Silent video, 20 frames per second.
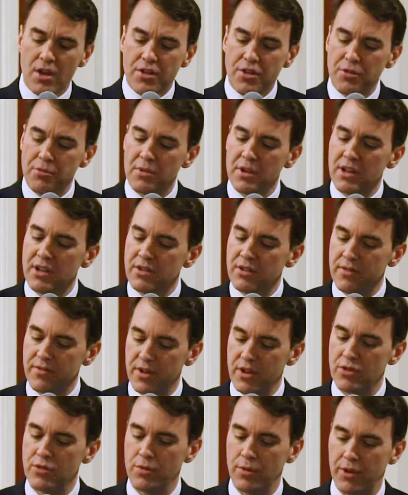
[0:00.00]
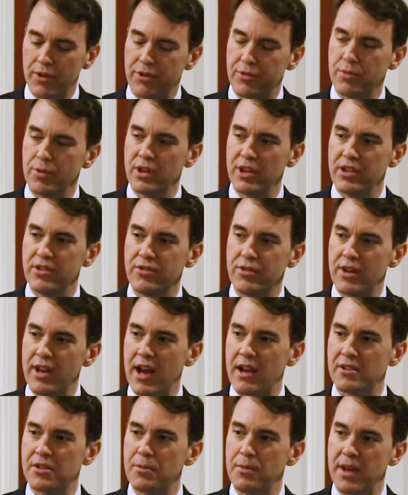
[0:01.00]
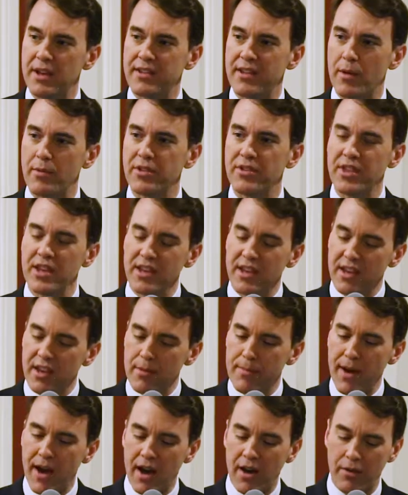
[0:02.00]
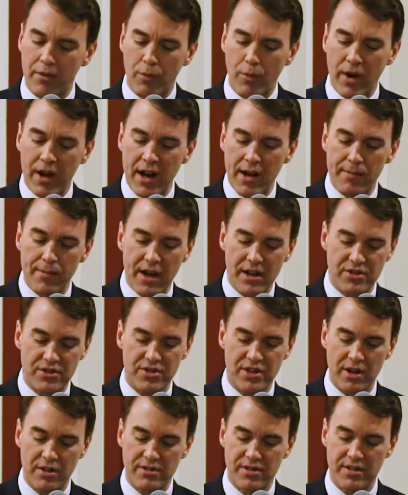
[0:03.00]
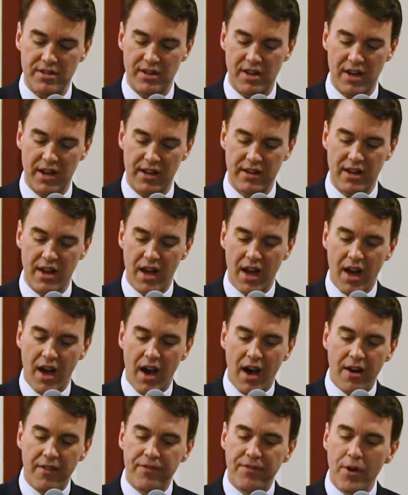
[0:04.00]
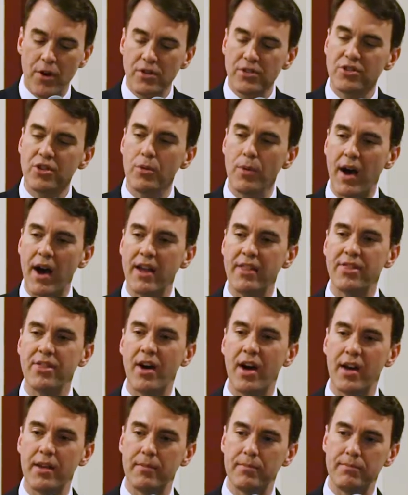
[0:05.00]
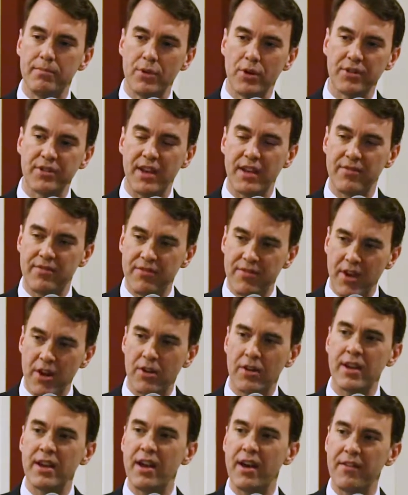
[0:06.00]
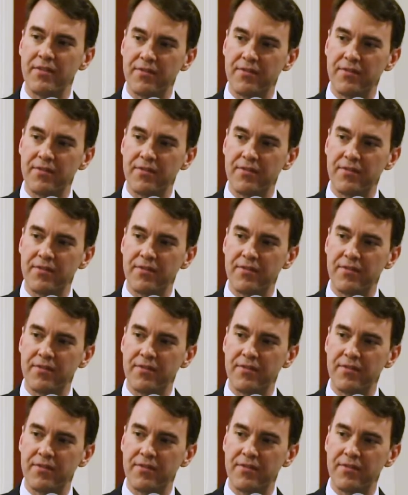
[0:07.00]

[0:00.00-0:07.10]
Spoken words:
3 individuals really stood out to me as I was thinking about what I might share tonight, of folks who I thought built a very